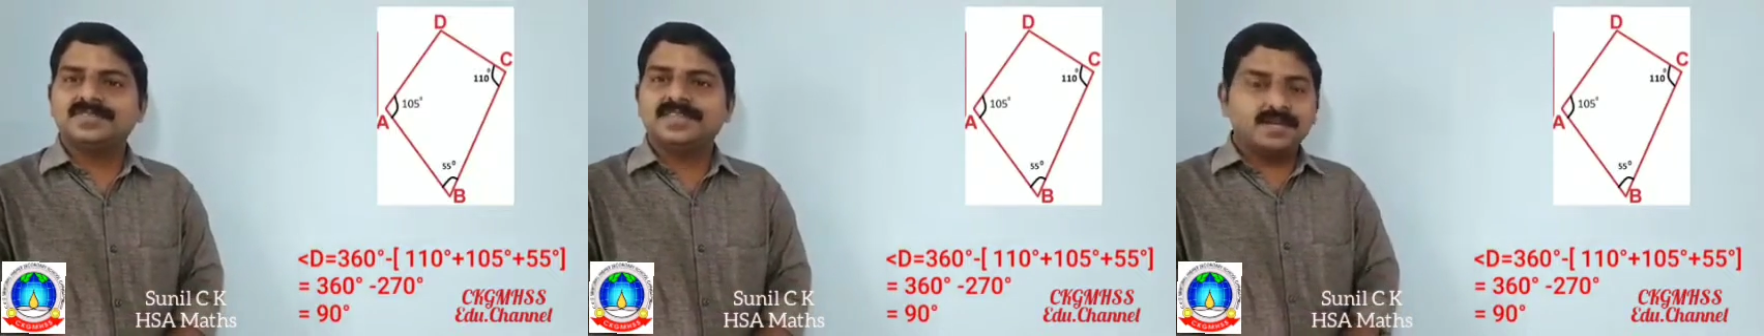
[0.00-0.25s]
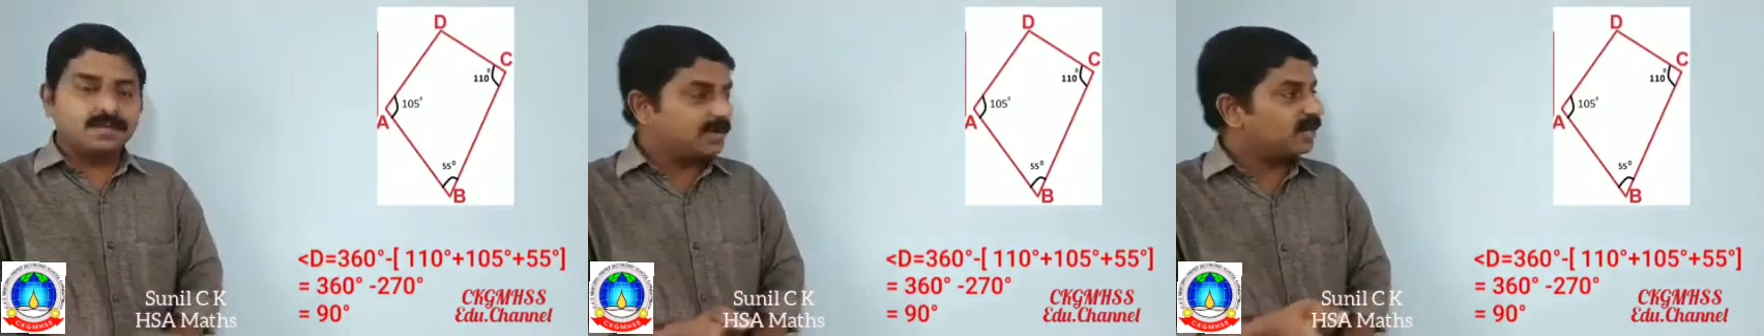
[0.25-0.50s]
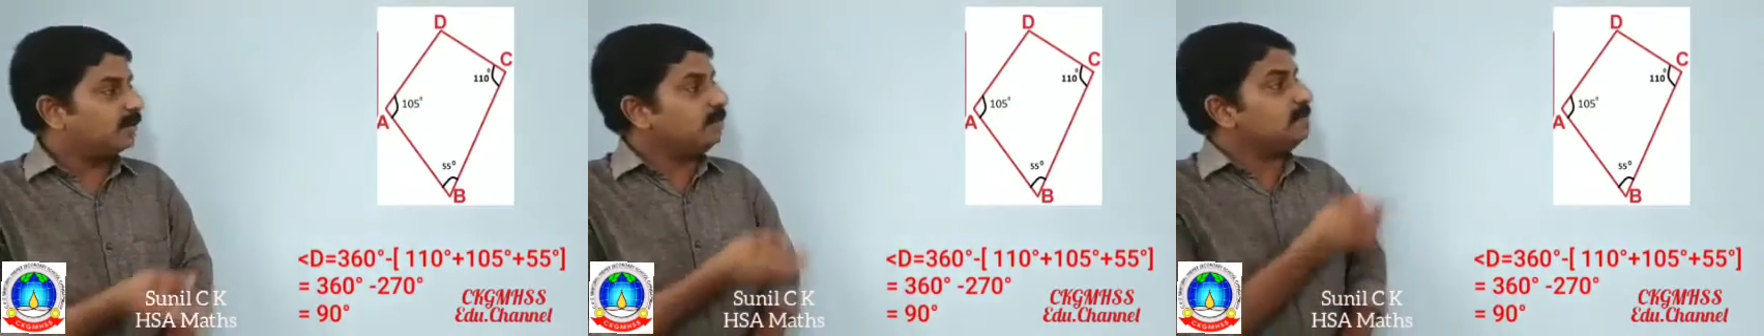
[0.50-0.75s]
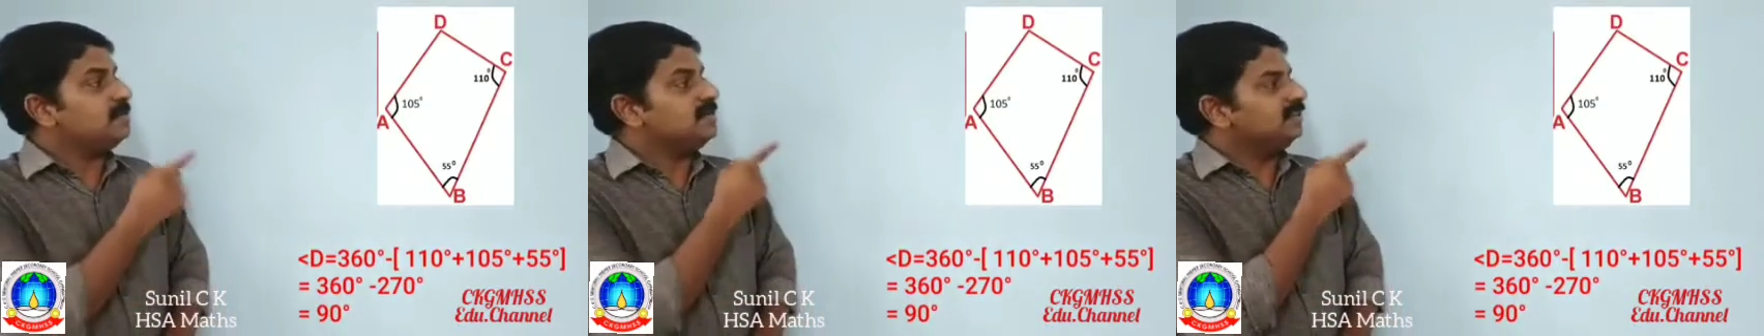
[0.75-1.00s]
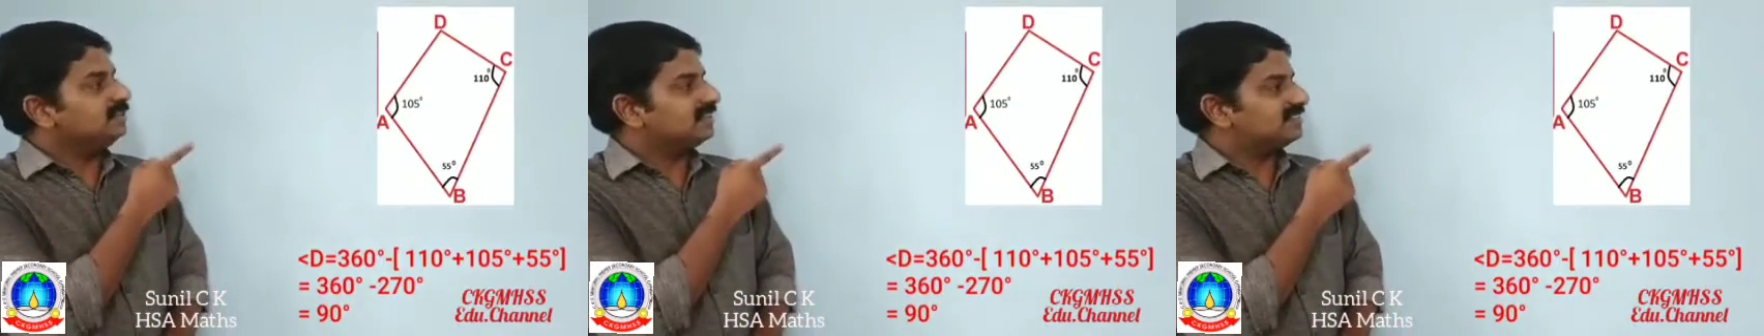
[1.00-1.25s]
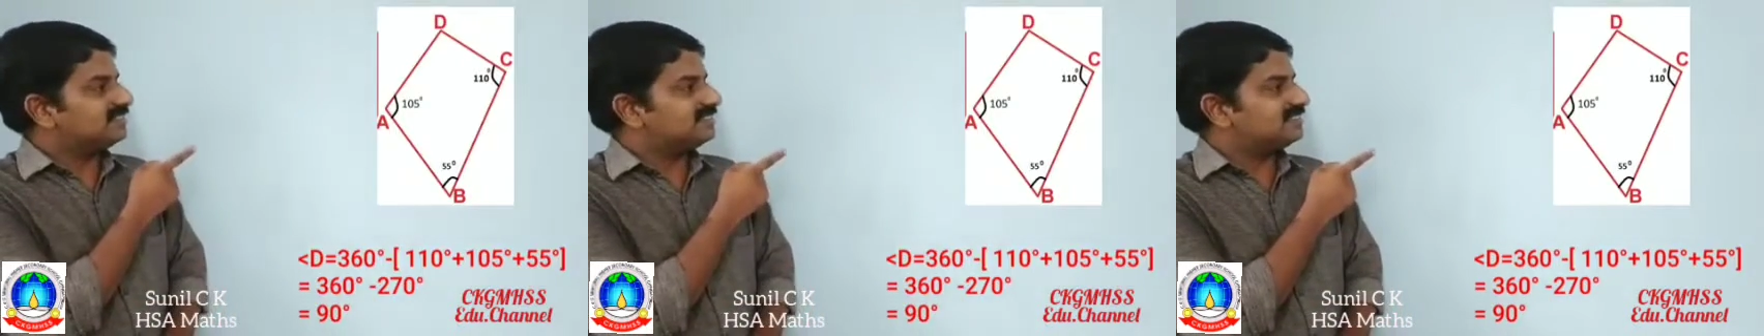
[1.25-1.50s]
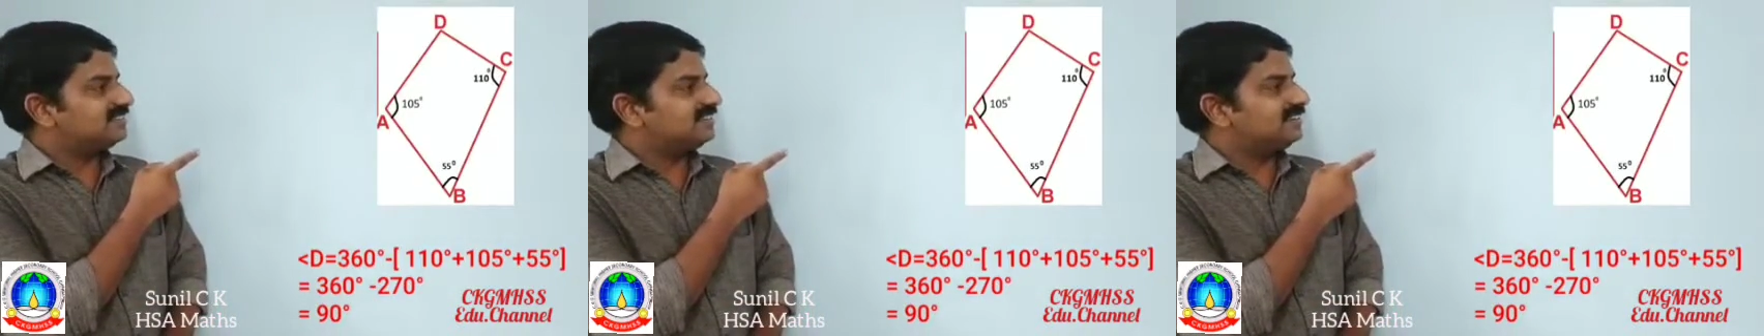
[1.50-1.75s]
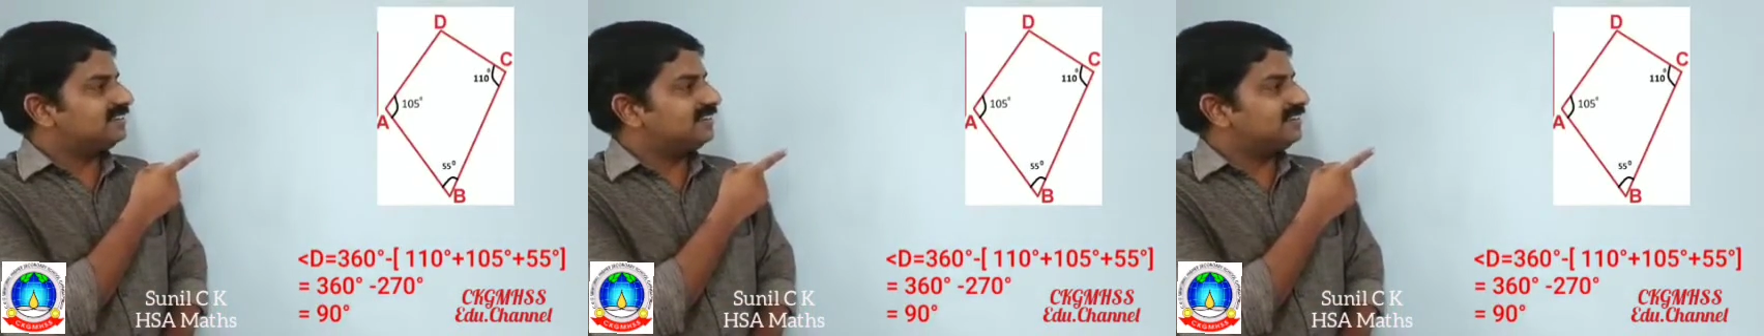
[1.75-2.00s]
Then it become
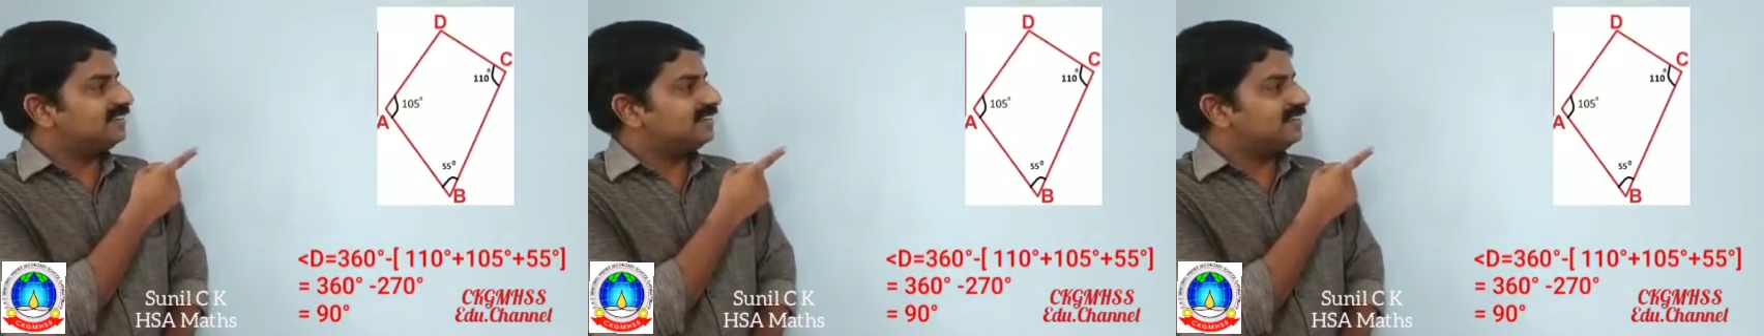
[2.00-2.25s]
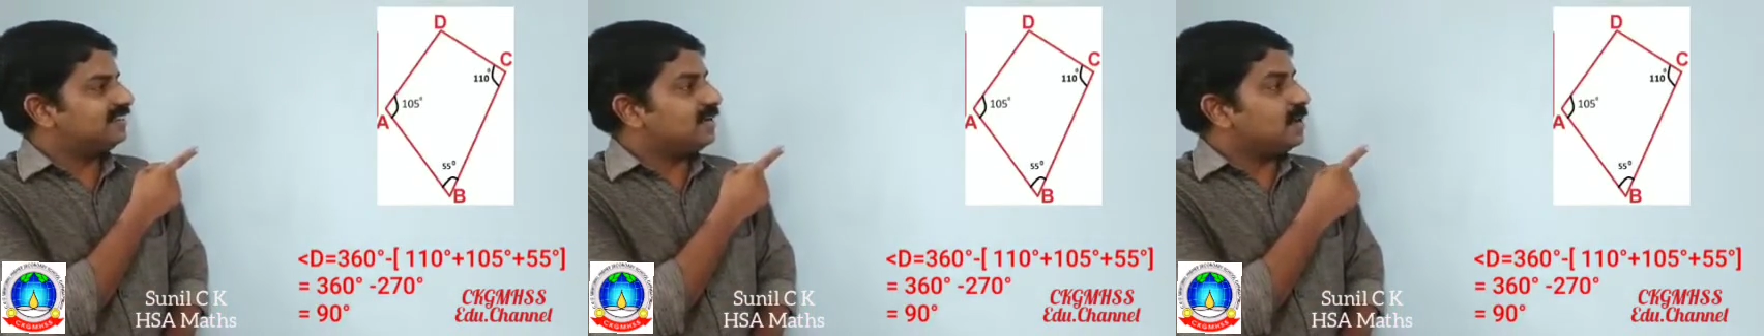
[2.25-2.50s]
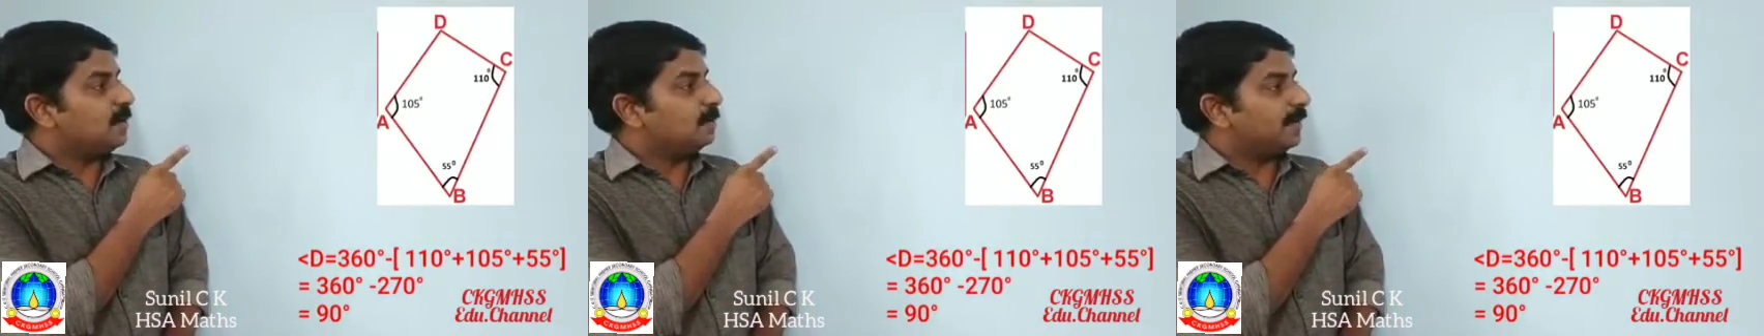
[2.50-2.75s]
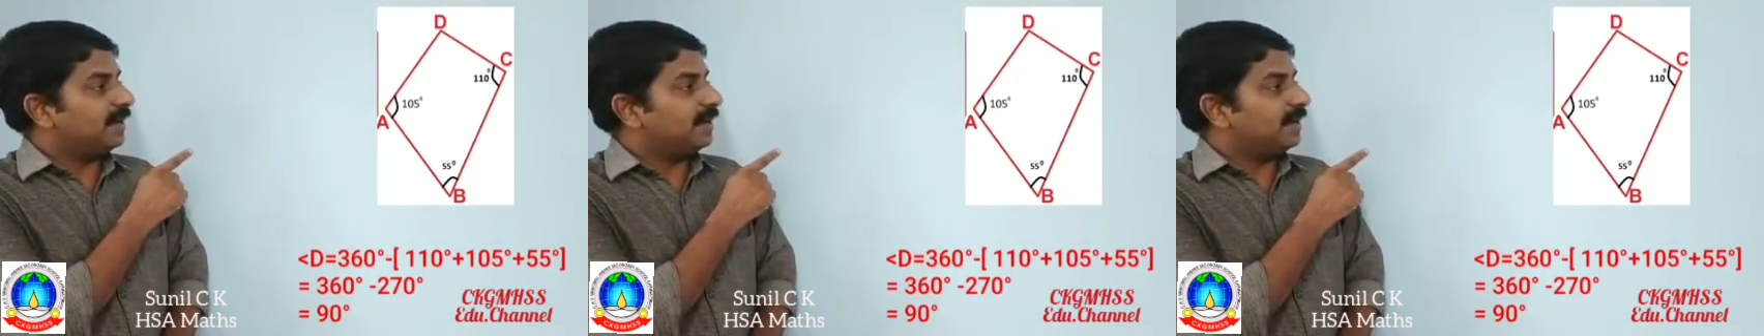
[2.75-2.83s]
360 degree